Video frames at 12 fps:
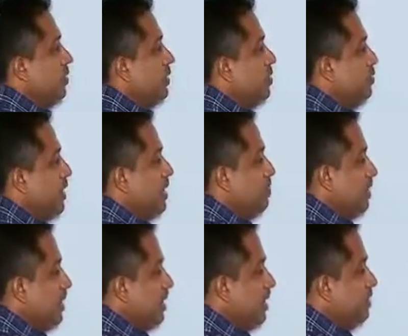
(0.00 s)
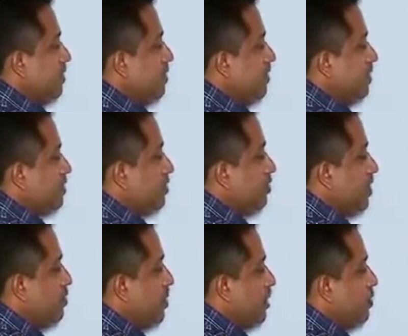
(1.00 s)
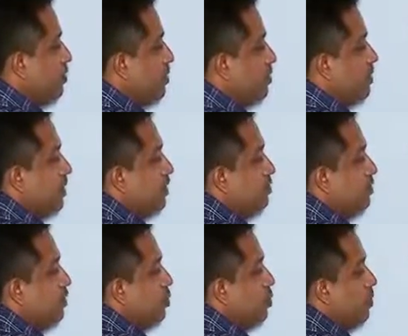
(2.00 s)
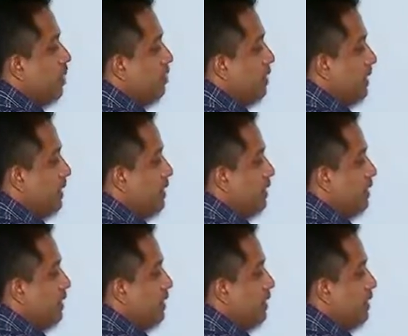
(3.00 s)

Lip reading: the multiplicative inverse of 1 by 2 will become 2 by 1.